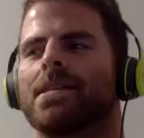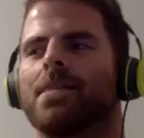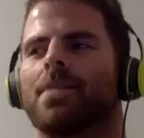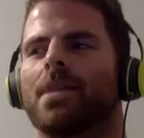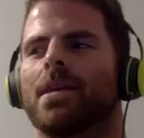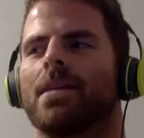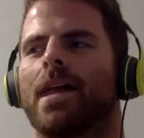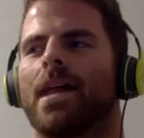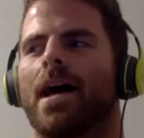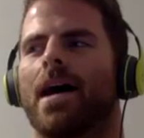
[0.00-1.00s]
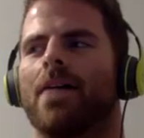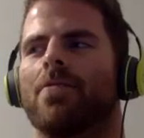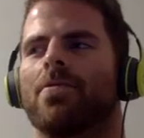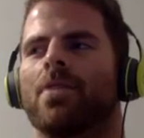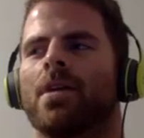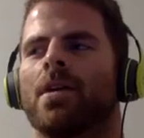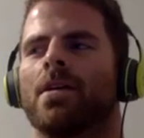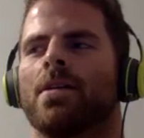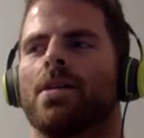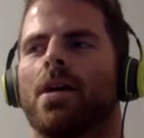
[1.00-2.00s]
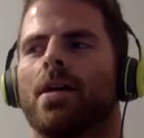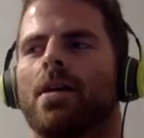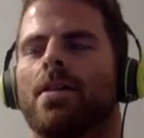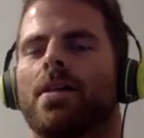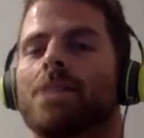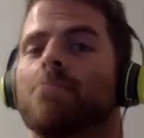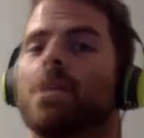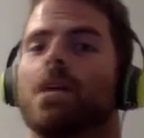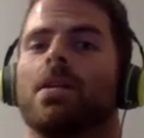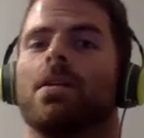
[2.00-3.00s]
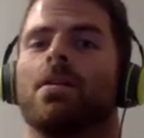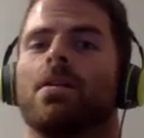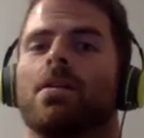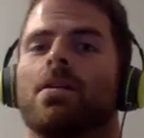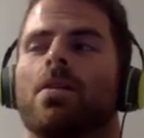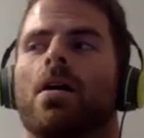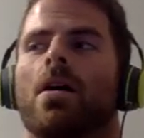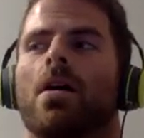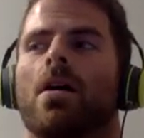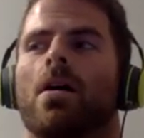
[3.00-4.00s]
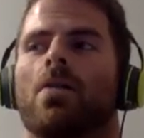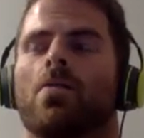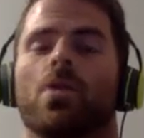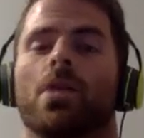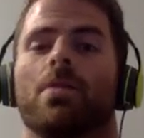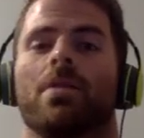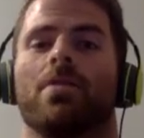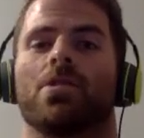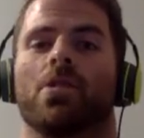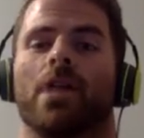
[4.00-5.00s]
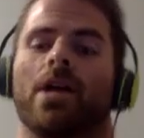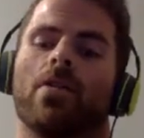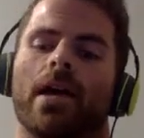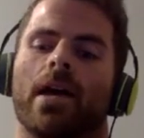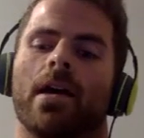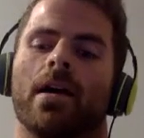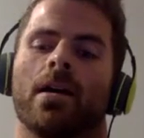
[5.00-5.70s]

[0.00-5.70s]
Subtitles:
something that I've done that's been really beneficial. Like, okay,